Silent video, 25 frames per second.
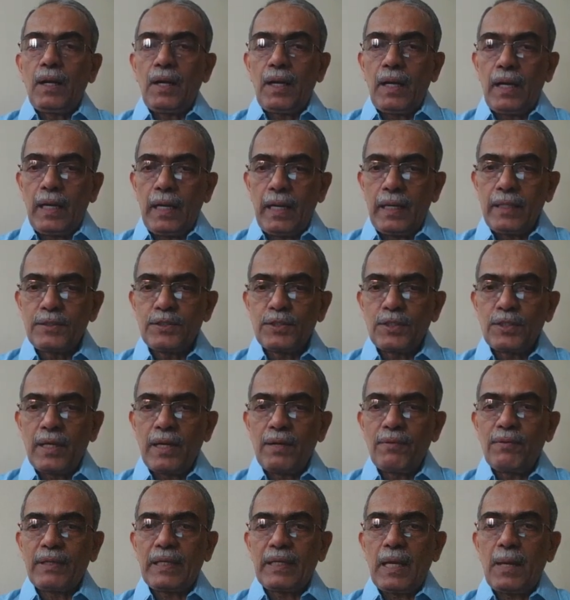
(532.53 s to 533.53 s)
I
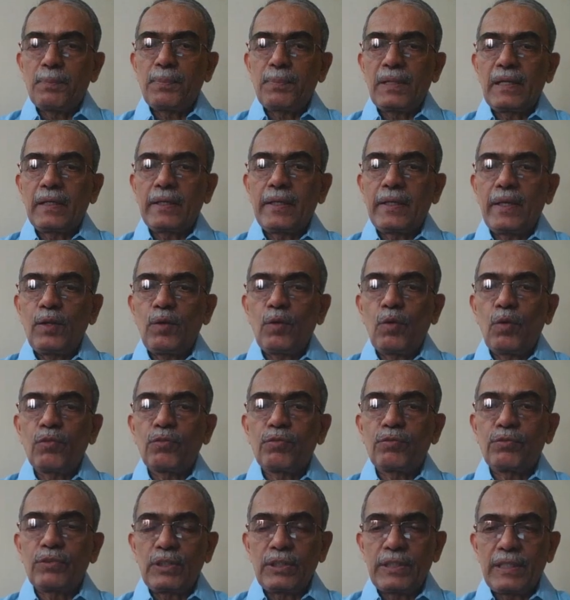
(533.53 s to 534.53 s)
derive a capital gain
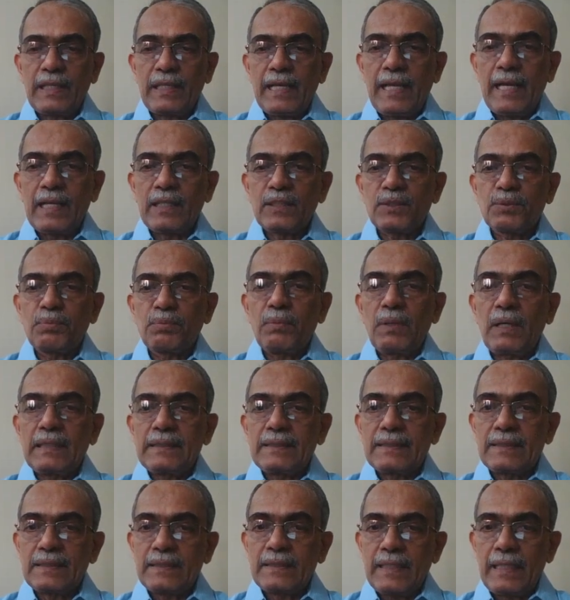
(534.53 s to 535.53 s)
of 30 lakhs by
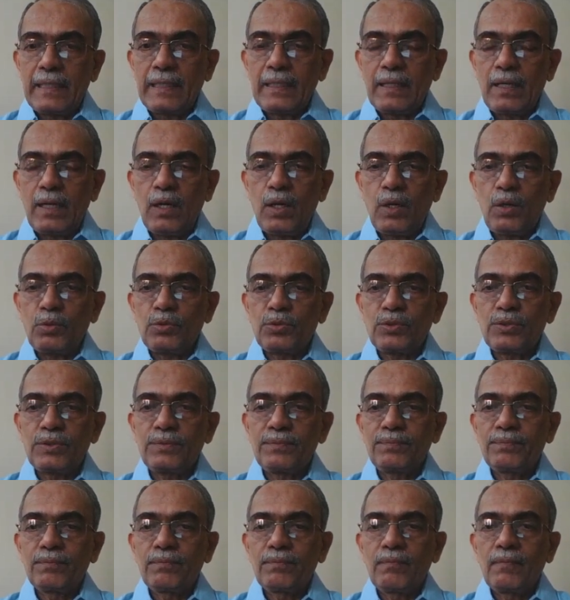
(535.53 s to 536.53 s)
selling a house.
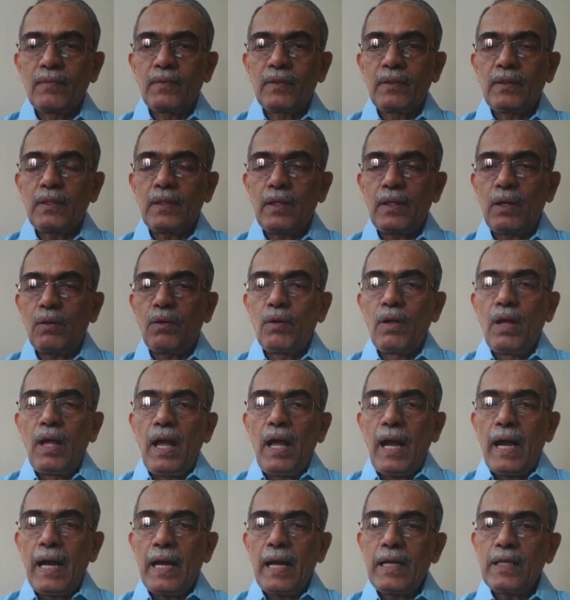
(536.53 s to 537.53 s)
Now,
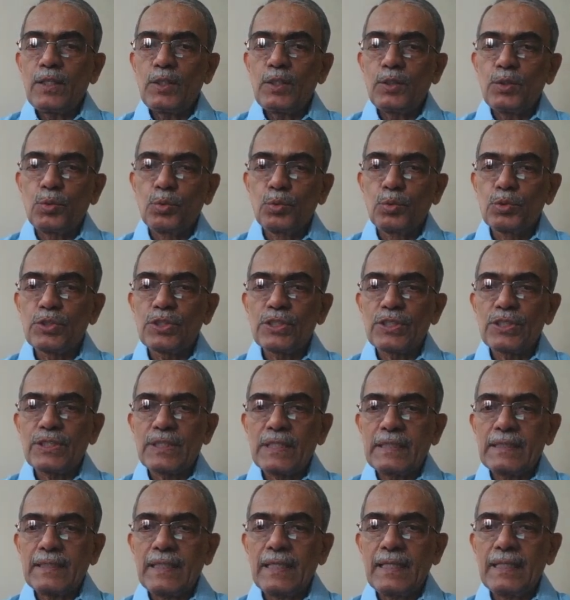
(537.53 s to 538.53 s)
I use this
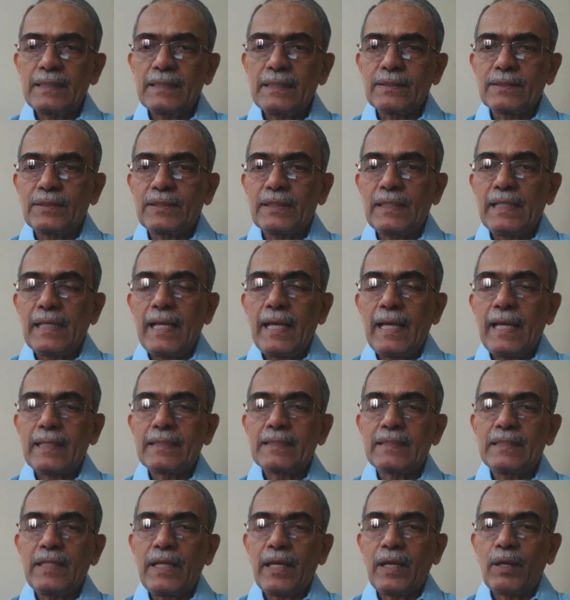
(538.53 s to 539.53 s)
entire 30
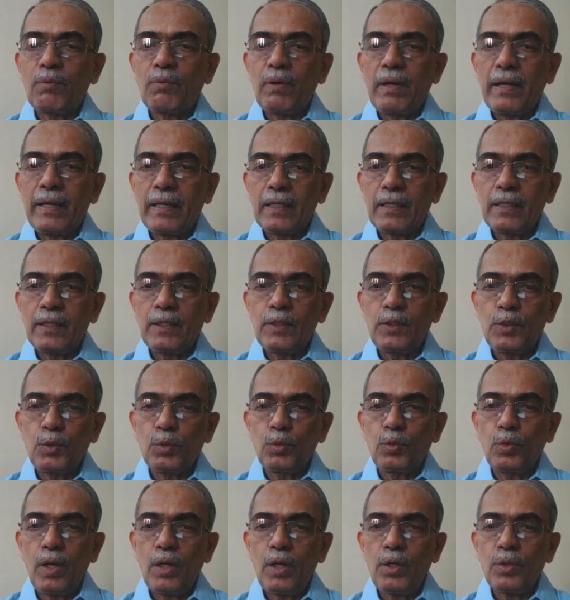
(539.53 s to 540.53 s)
lakhs in acquiring a
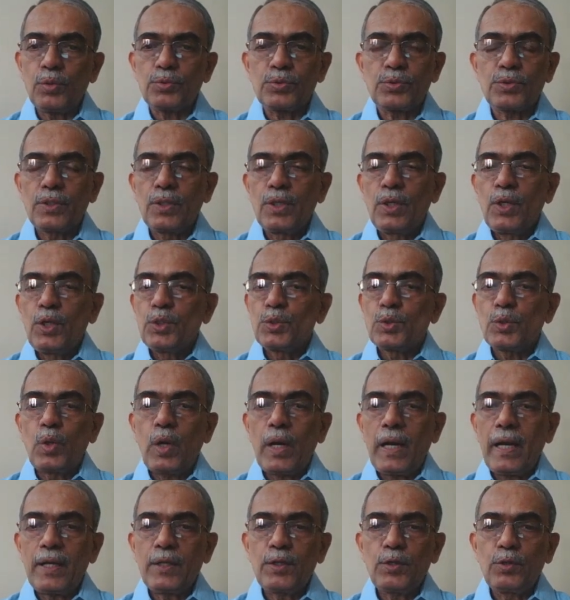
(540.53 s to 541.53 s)
new house. So
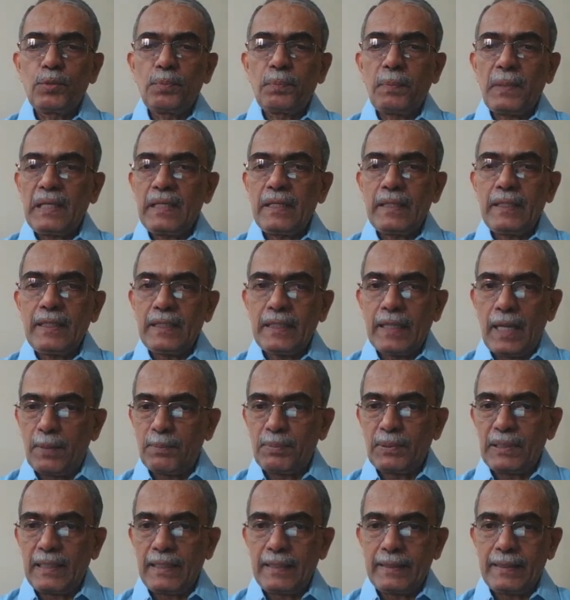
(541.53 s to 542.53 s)
I don't pay any
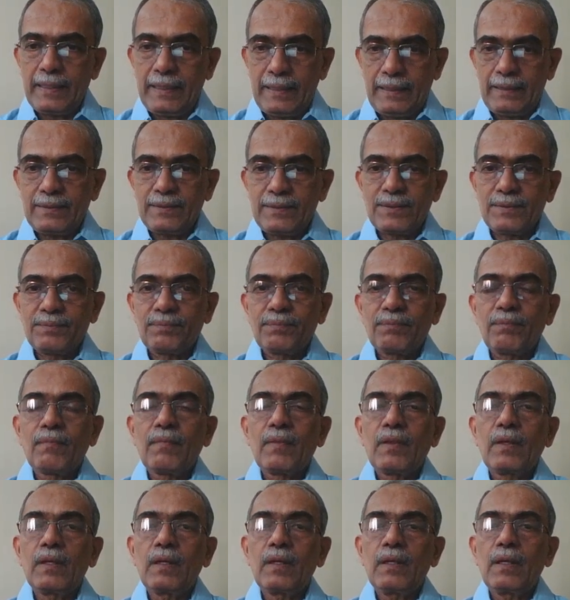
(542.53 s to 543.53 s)
capital gains.
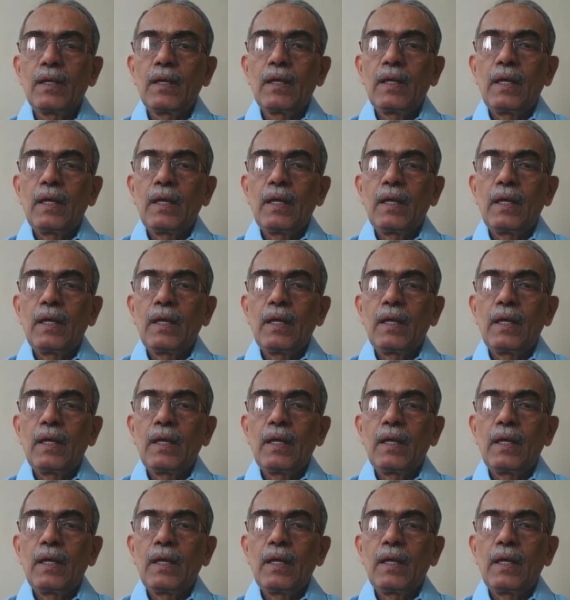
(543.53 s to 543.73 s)
Okay.